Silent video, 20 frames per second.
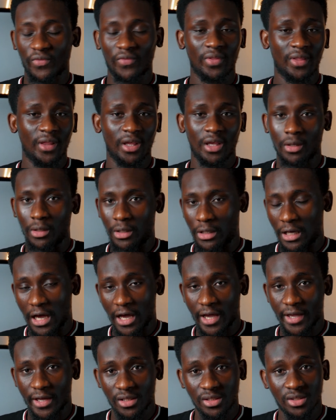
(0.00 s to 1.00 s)
the
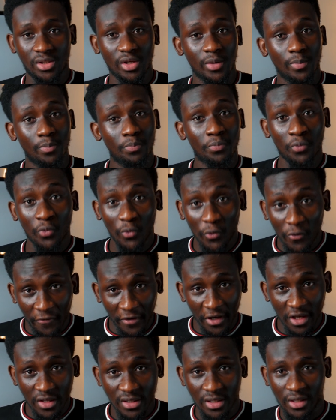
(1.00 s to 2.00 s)
highest to improve
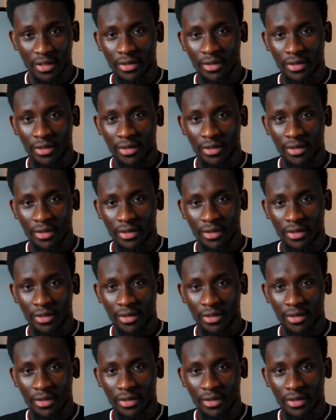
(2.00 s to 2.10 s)
it,